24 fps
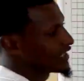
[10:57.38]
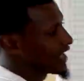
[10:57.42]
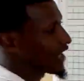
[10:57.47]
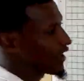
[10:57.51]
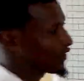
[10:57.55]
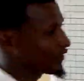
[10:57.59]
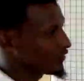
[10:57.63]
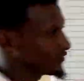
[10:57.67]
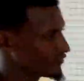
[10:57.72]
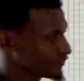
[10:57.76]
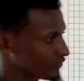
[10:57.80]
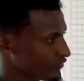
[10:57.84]
now,
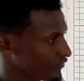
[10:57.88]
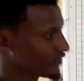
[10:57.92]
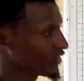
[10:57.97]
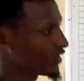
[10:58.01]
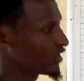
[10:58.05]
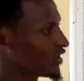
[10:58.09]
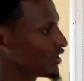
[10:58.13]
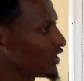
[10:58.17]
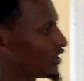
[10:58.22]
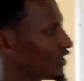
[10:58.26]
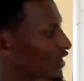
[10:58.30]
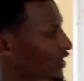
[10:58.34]

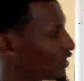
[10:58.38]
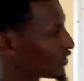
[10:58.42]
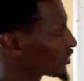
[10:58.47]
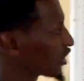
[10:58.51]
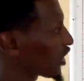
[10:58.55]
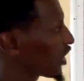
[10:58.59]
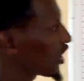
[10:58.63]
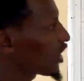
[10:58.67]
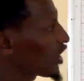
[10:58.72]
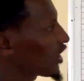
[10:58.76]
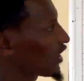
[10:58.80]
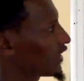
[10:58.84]

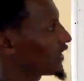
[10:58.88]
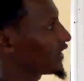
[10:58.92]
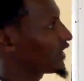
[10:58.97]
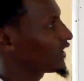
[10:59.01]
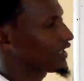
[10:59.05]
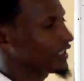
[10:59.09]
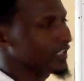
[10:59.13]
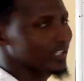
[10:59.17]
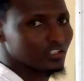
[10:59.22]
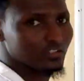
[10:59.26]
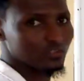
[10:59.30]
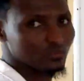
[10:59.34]
so
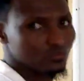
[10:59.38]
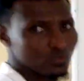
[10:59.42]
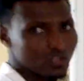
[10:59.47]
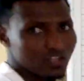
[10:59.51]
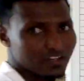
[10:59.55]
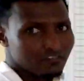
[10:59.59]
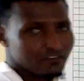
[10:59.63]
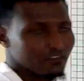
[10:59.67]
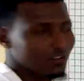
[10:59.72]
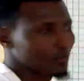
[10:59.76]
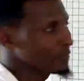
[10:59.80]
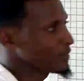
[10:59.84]
to your
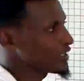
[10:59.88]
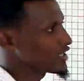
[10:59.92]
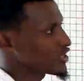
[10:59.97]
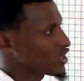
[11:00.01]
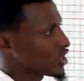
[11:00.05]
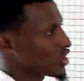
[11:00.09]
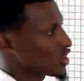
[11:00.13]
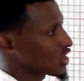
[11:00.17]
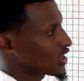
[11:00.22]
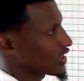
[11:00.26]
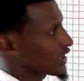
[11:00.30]
information,